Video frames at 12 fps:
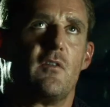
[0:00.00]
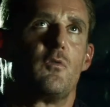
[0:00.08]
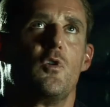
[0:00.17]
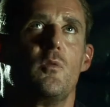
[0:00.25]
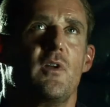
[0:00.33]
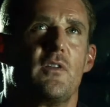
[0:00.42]

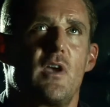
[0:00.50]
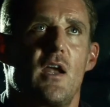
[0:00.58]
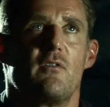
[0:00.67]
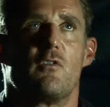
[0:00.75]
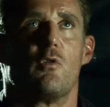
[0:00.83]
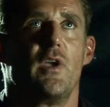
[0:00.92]
this room and it's
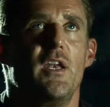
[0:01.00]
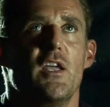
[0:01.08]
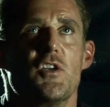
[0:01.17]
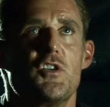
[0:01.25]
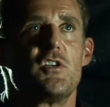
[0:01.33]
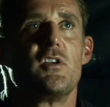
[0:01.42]
kind of
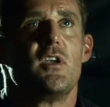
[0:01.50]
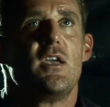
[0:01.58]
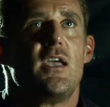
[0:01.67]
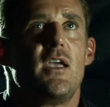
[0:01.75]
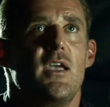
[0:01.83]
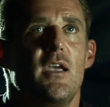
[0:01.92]
greenish,
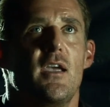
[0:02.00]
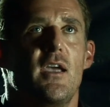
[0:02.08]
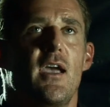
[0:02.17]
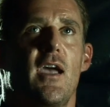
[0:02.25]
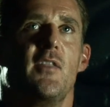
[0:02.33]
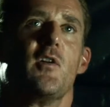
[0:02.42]

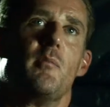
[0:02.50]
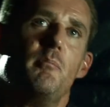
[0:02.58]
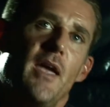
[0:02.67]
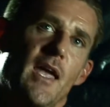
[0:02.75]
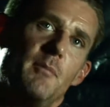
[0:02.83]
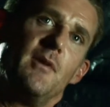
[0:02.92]
and there are
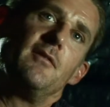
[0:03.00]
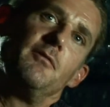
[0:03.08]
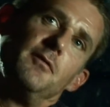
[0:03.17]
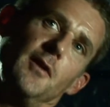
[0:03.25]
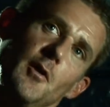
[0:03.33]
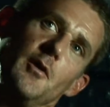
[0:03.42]
babies
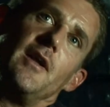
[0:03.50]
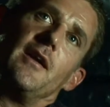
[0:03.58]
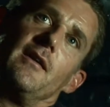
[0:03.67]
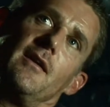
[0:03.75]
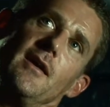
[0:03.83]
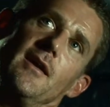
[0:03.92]
floating